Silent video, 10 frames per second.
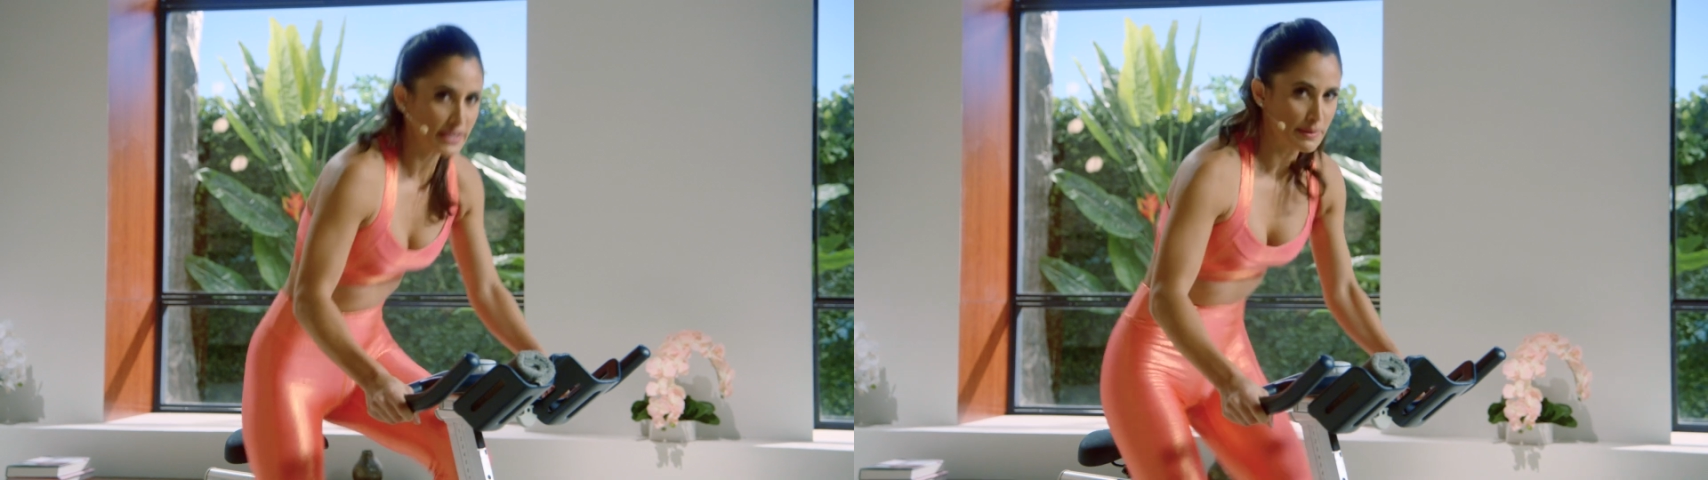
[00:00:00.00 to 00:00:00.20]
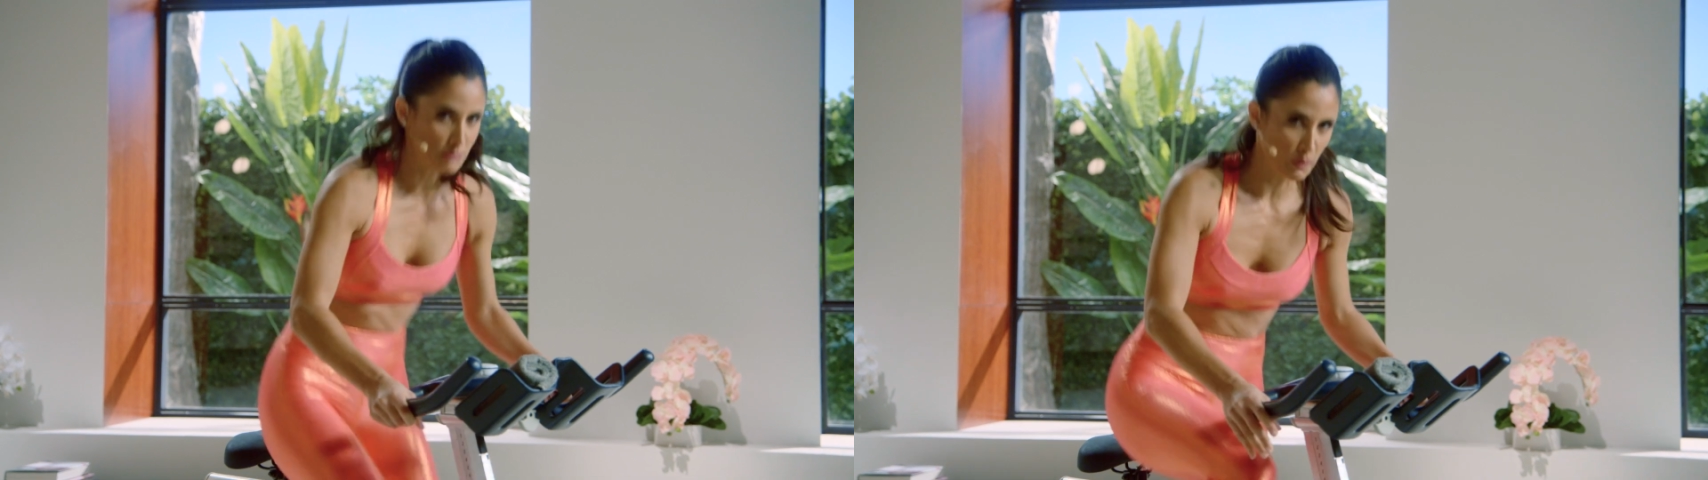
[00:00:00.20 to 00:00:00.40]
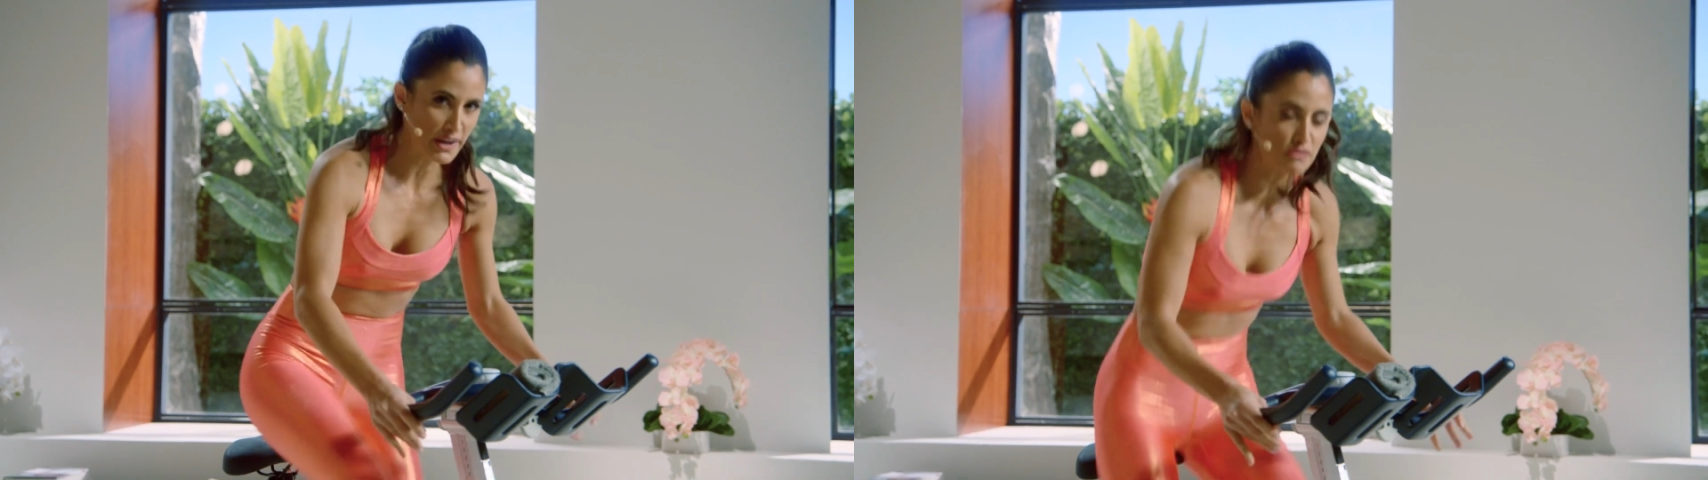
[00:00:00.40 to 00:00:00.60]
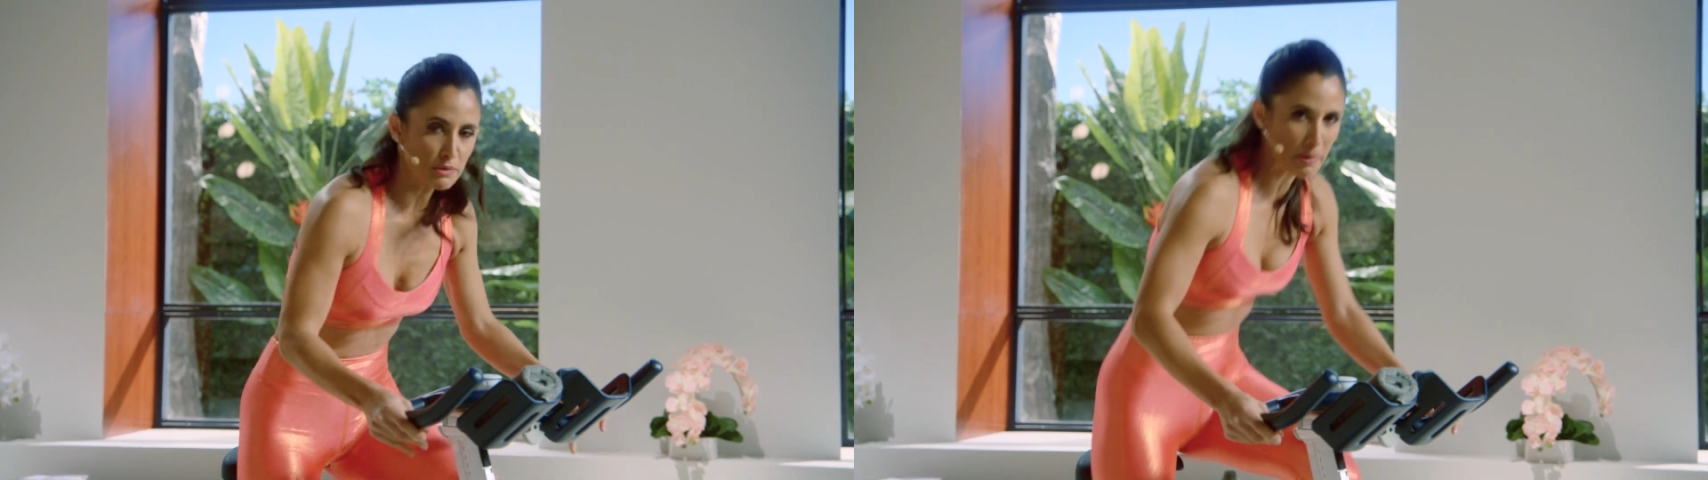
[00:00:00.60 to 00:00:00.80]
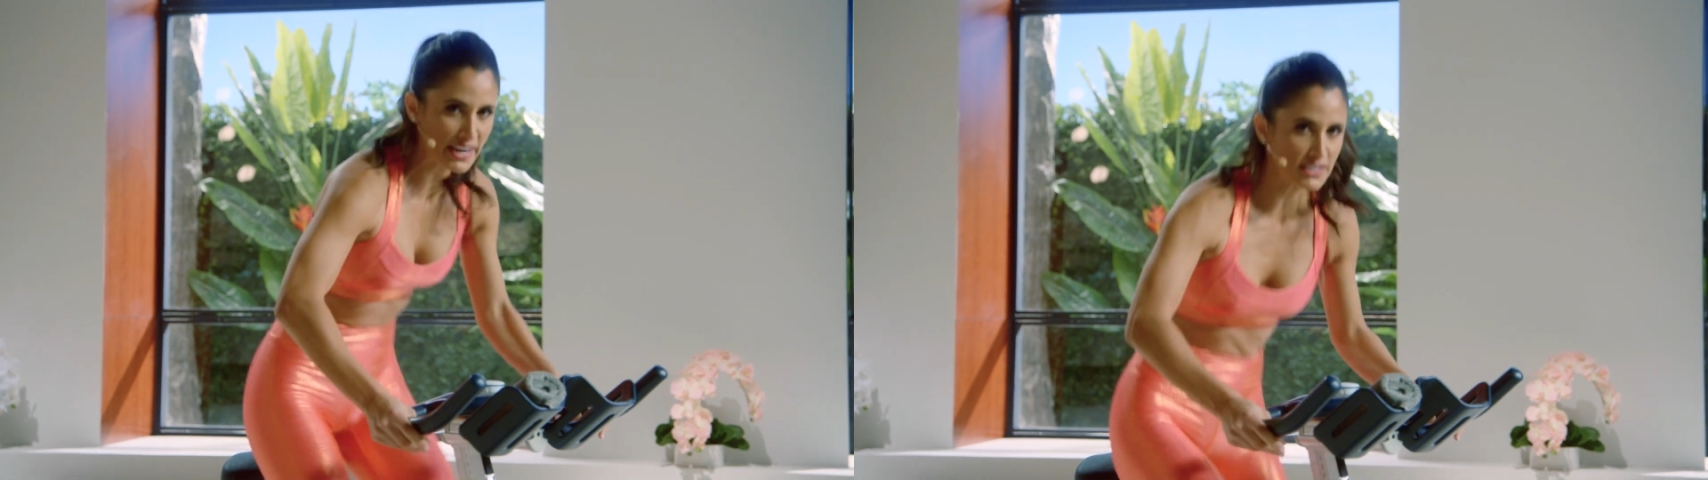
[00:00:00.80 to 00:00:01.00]
Keep the weight over
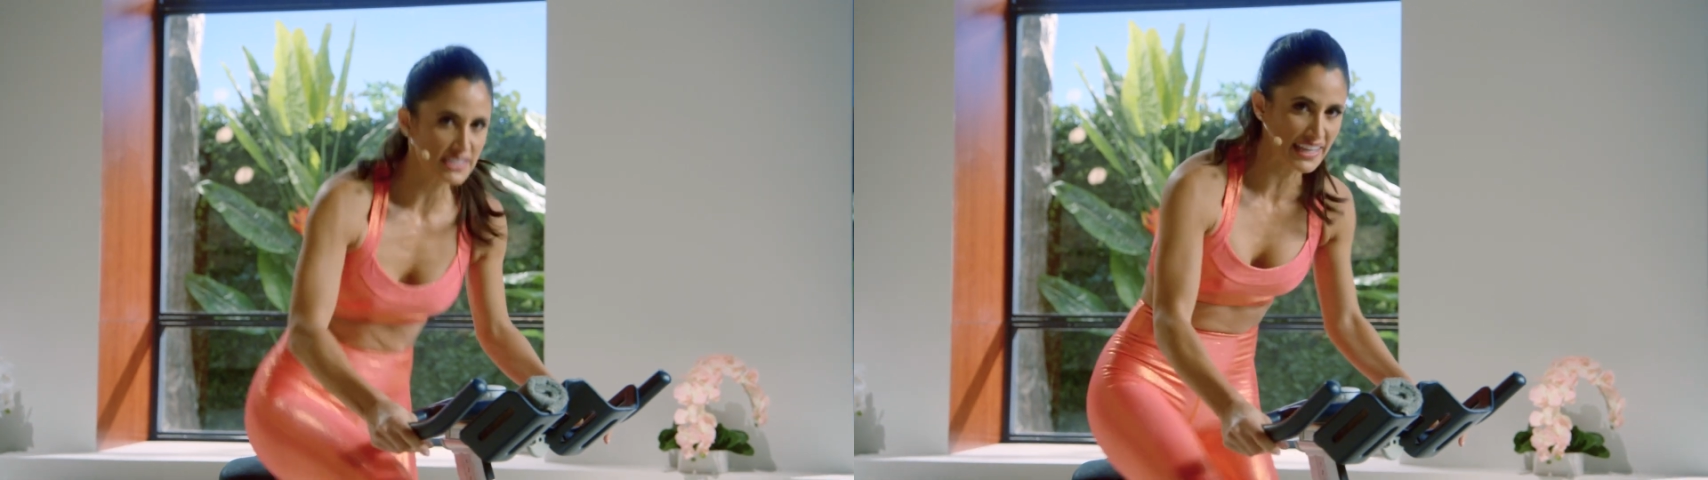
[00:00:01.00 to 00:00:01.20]
the pedals, the